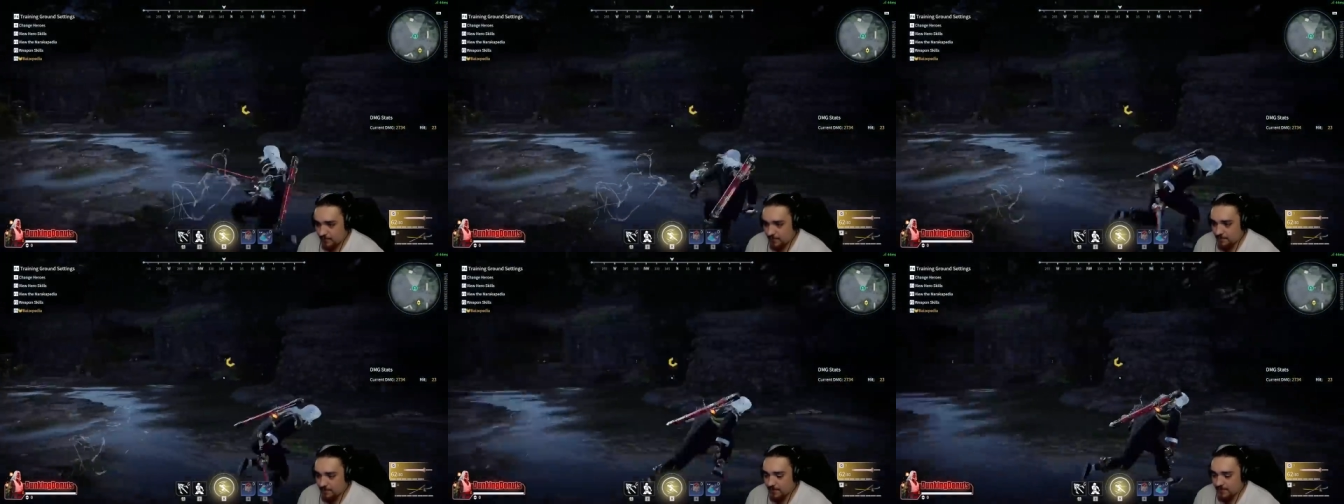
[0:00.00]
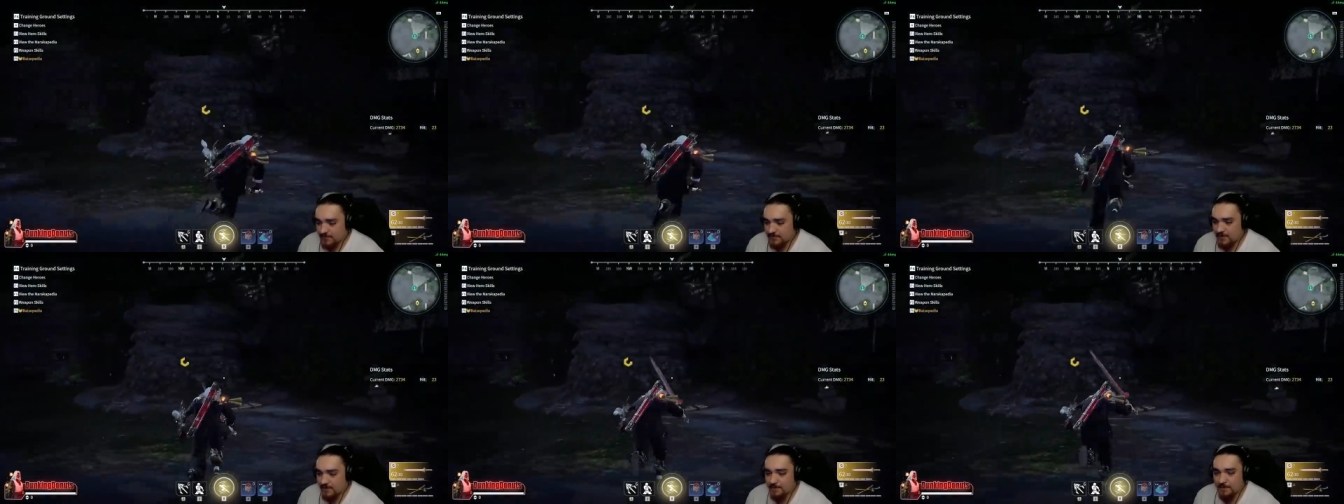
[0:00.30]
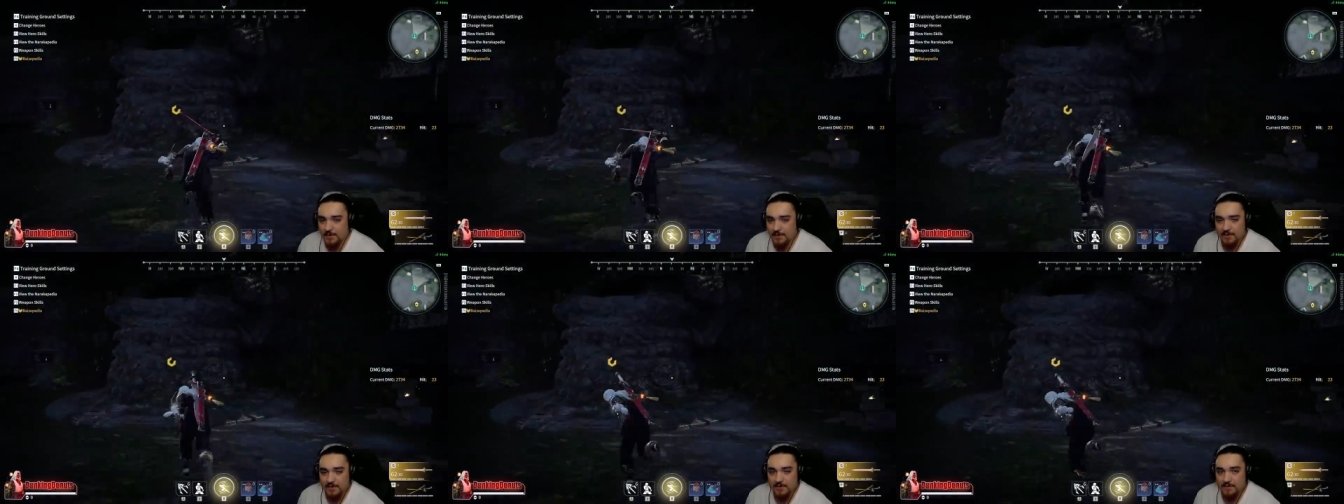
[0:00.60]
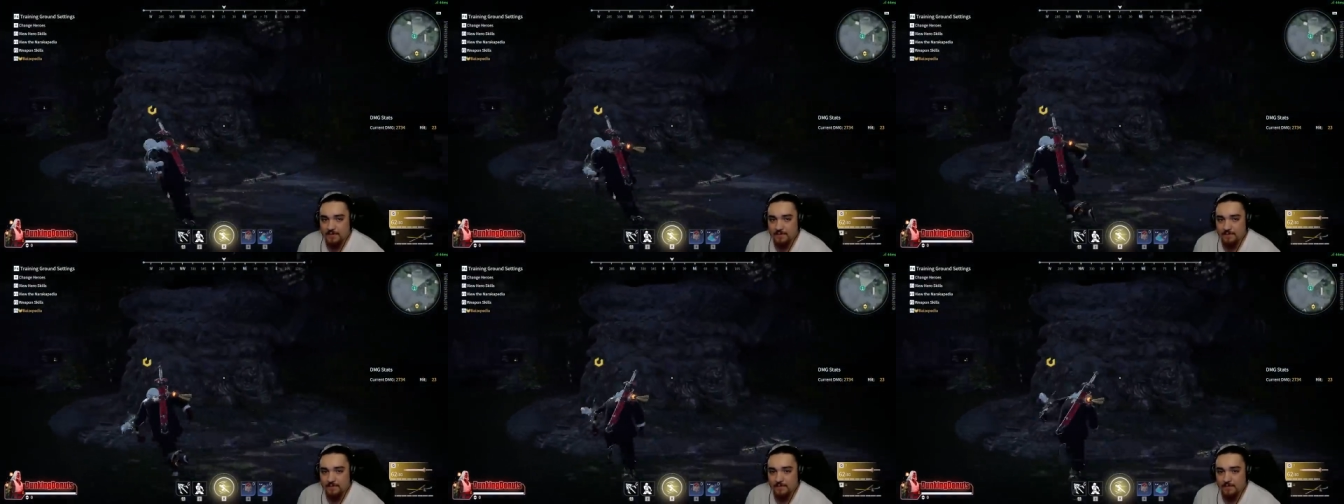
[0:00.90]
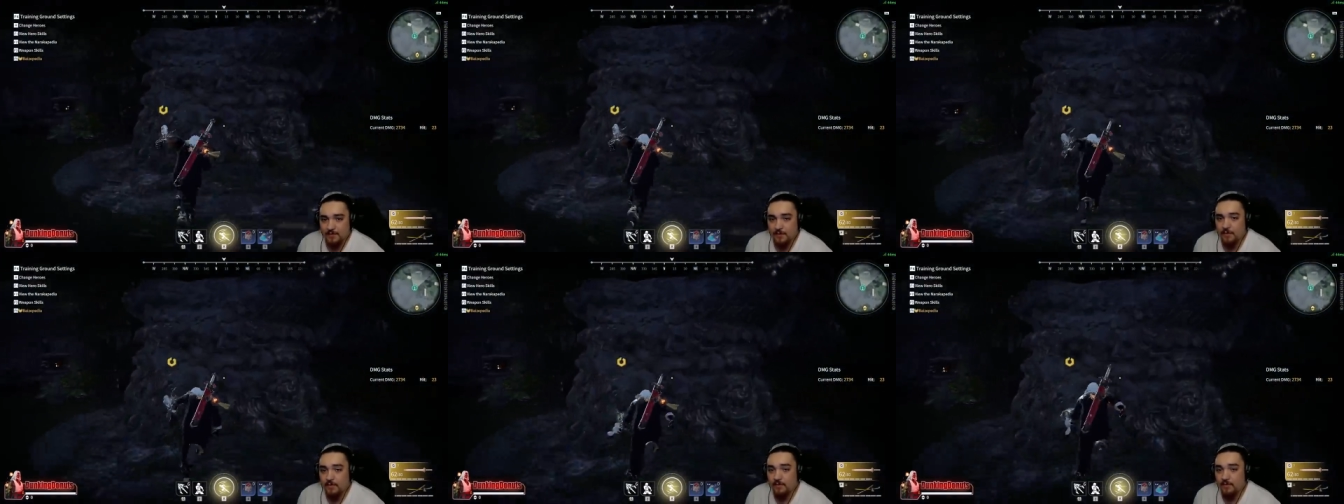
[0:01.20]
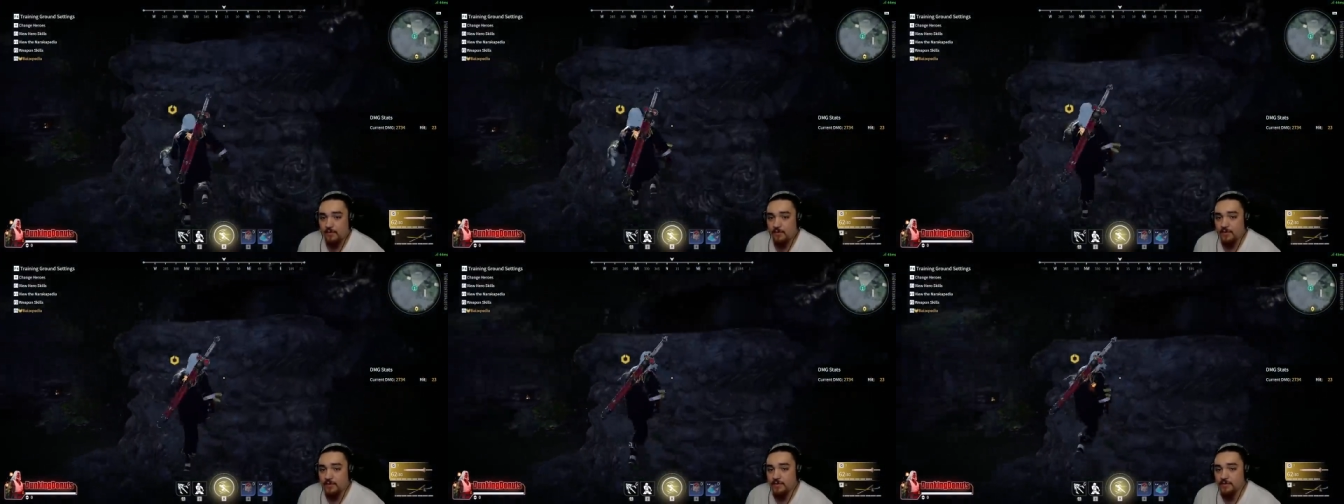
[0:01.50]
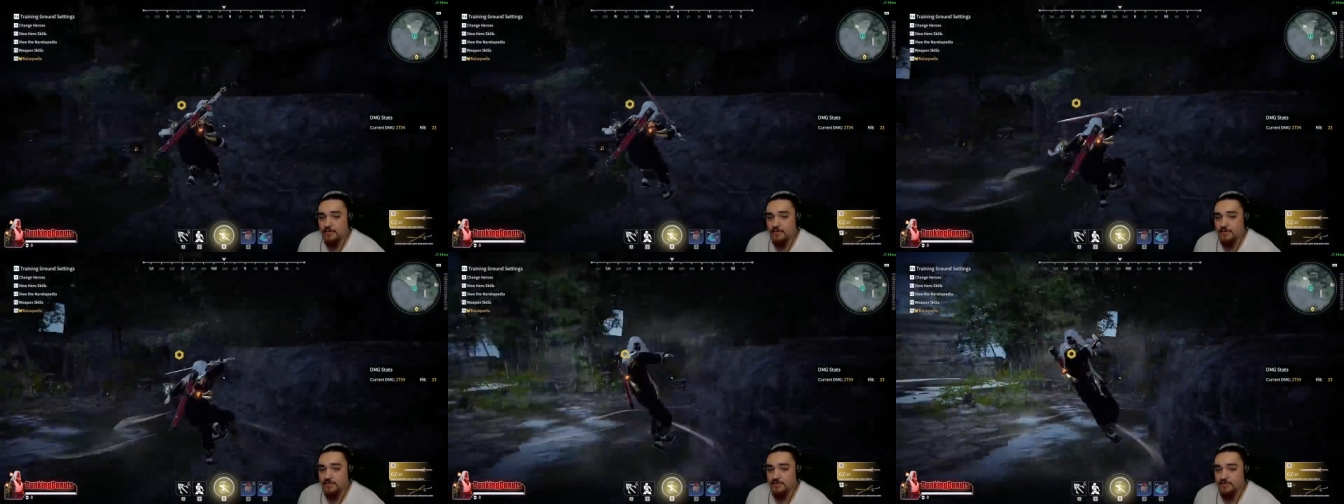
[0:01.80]
by tapping it or
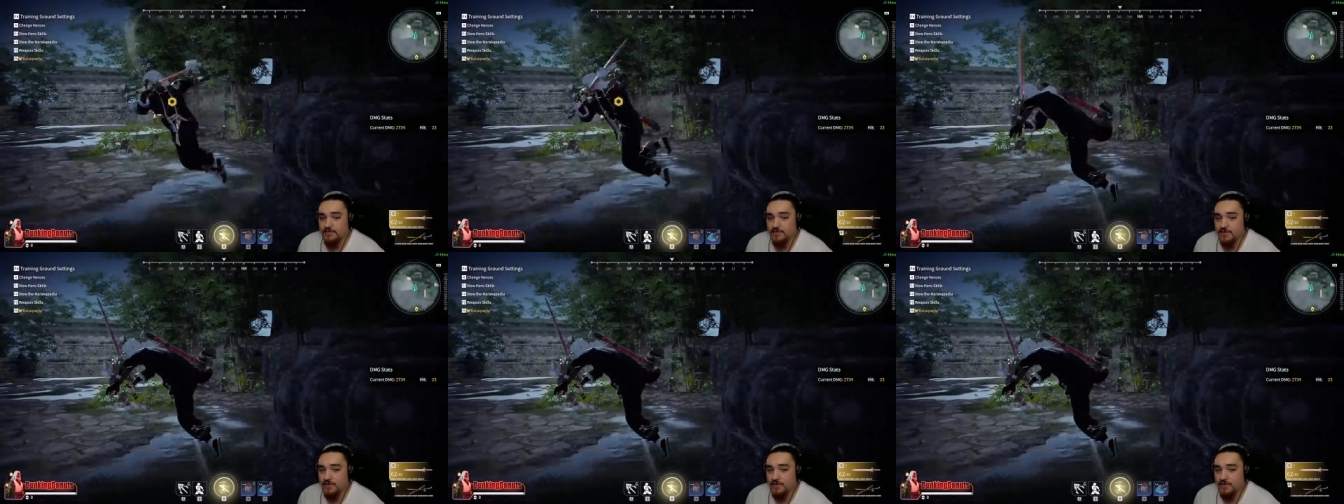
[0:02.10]
you can choose